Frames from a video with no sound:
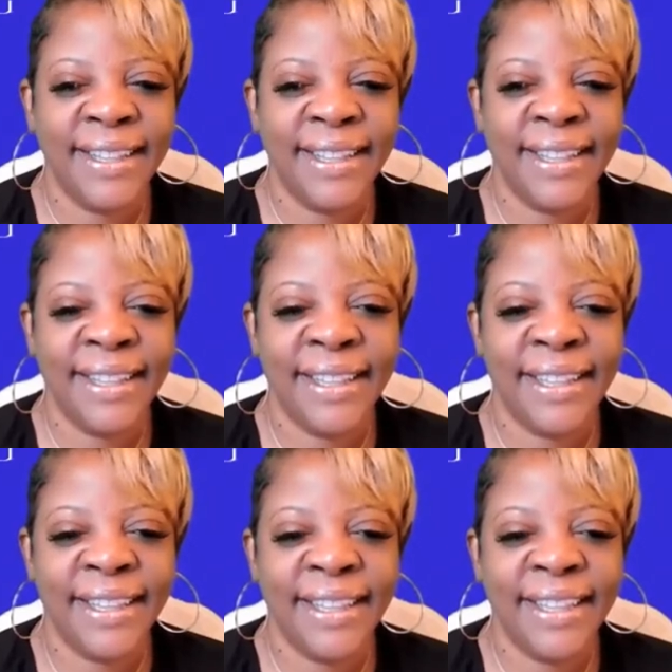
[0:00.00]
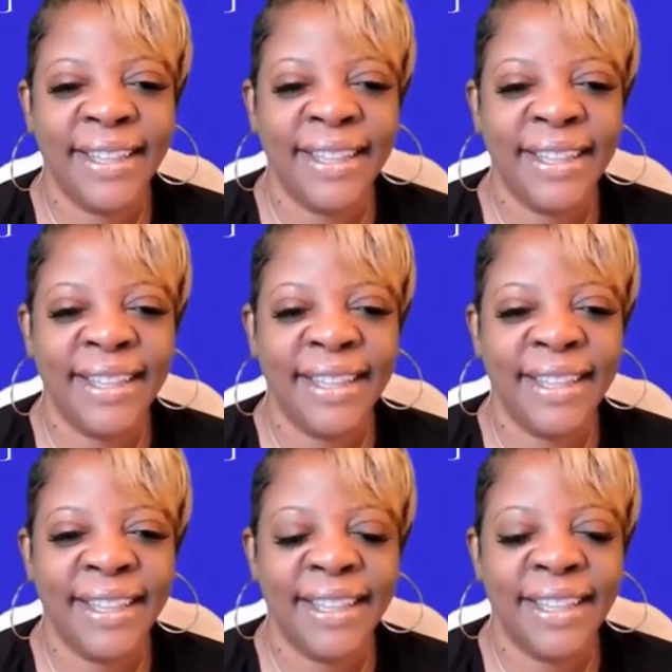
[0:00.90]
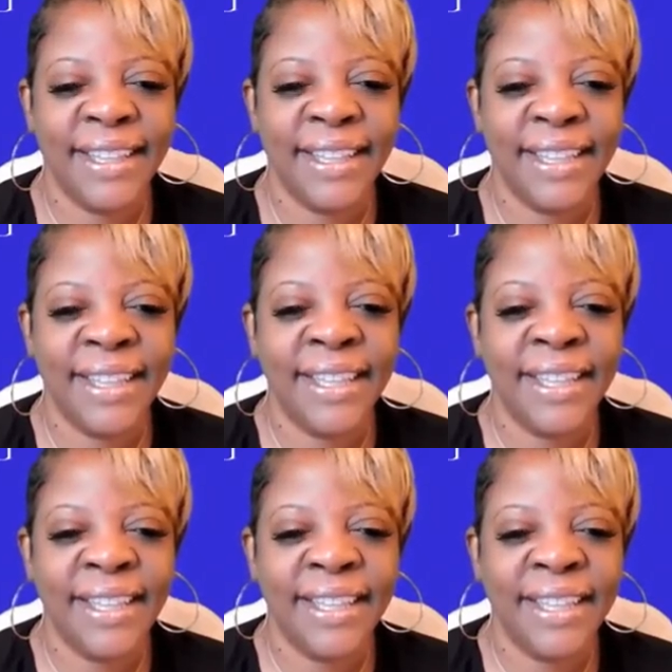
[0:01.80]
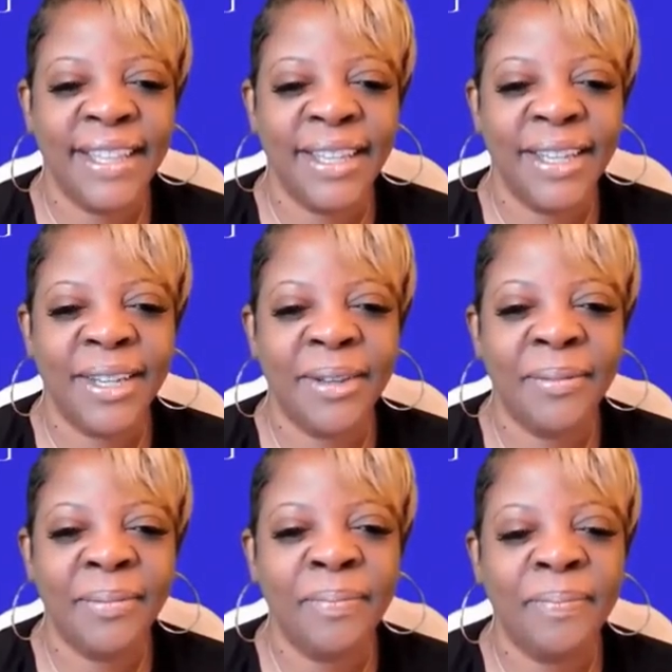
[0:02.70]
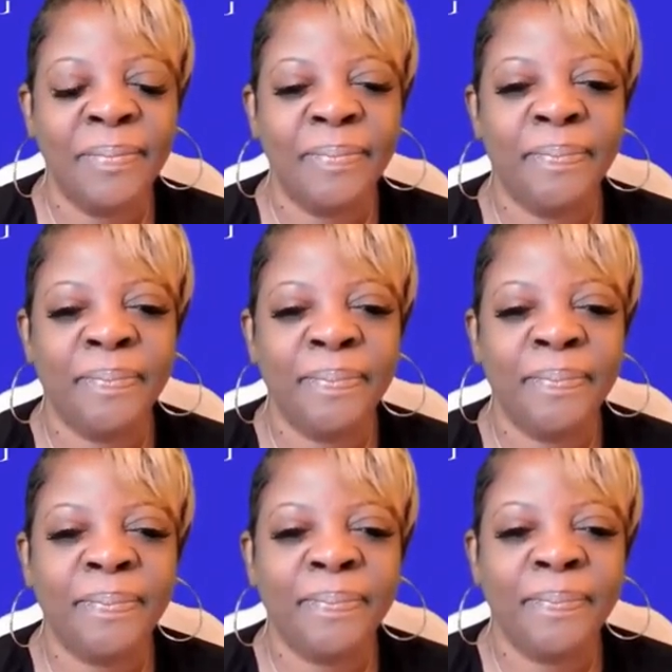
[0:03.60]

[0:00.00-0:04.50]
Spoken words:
The person shown says nothing.